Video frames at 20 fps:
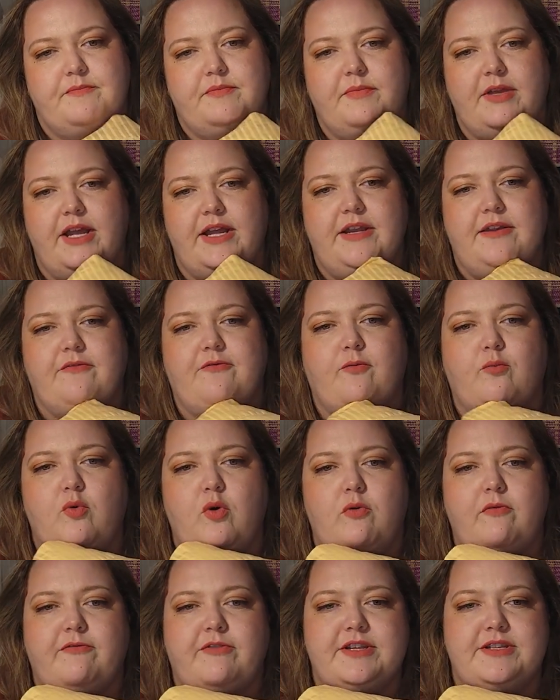kind of
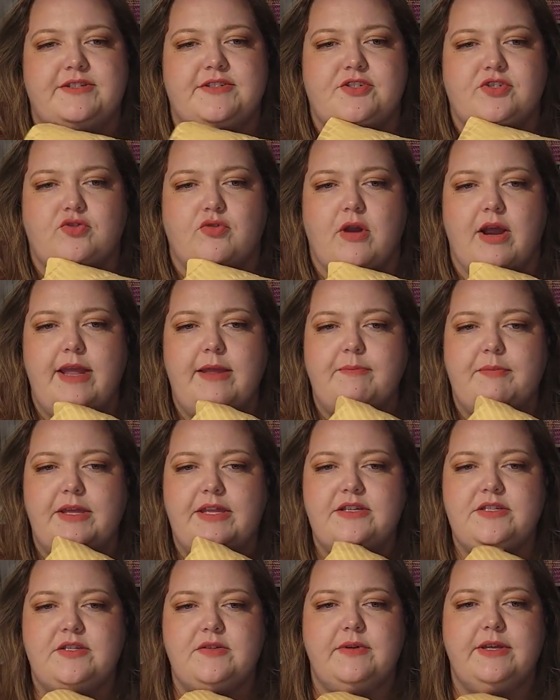woven stripe
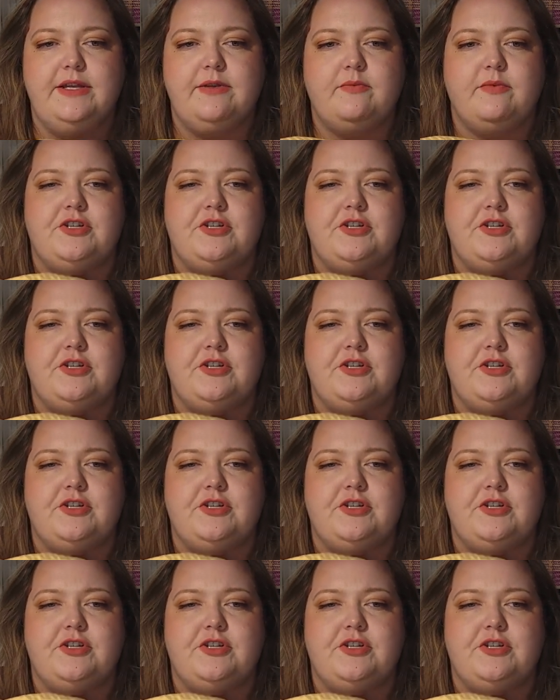into it,